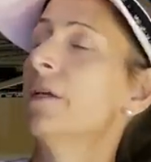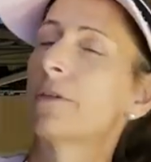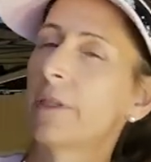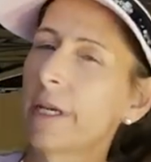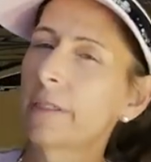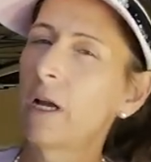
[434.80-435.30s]

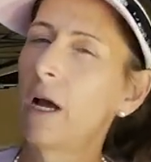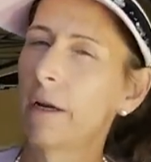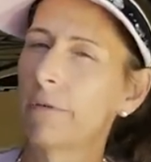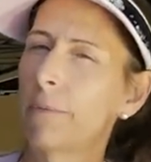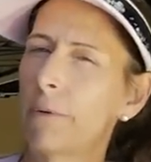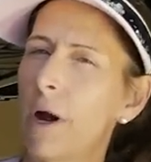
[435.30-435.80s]
So that's kind
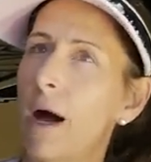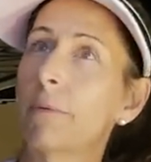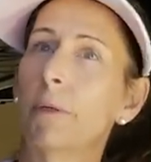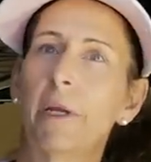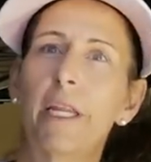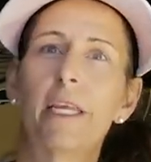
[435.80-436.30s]
of a
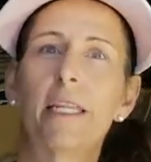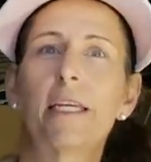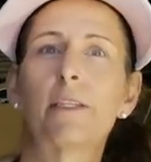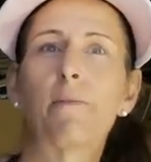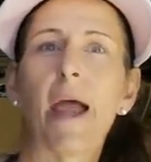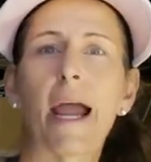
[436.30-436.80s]
problem. And then
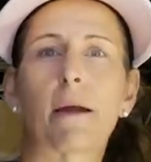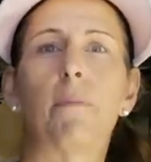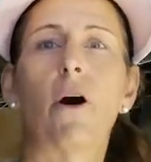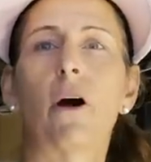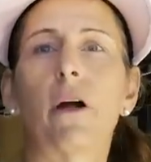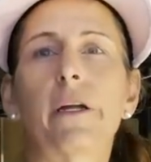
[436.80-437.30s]
this back
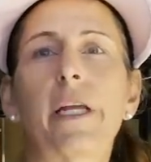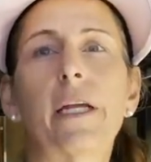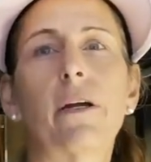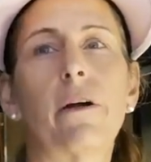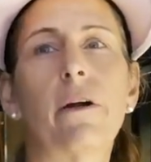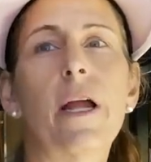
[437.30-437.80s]
bar
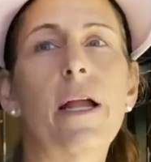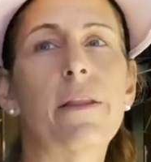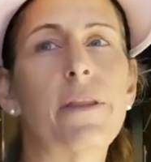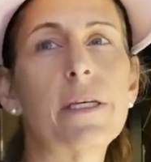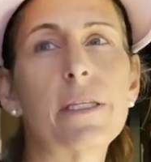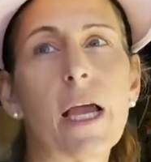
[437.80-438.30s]
here,
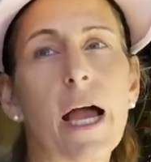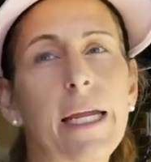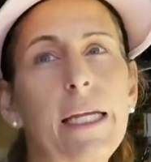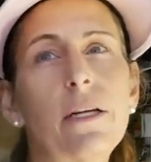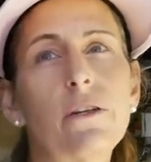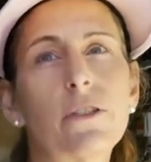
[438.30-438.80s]
this guy
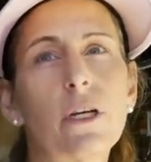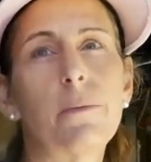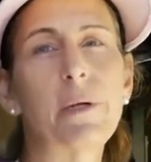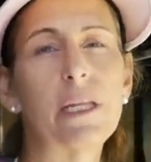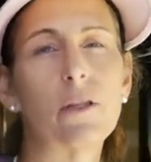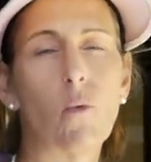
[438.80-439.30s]
here is going
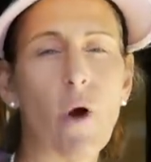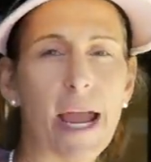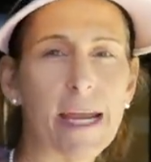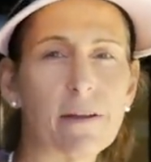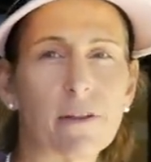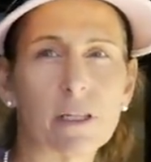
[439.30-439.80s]
to be in the
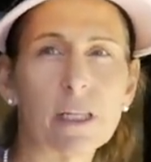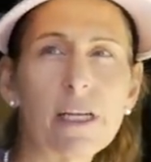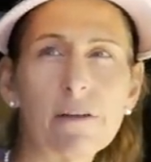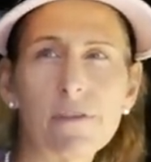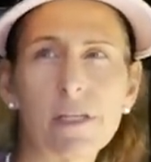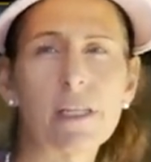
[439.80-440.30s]
way of the
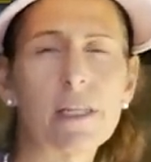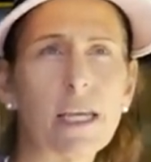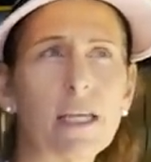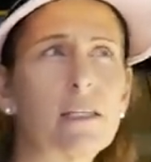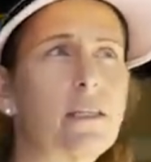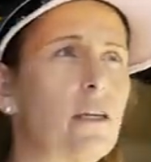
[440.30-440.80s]
lifts and
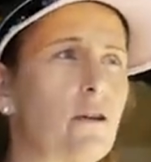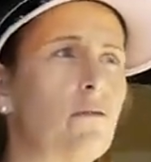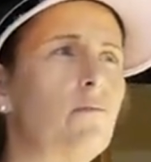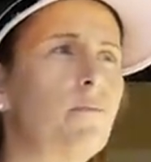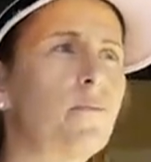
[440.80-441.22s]
things too.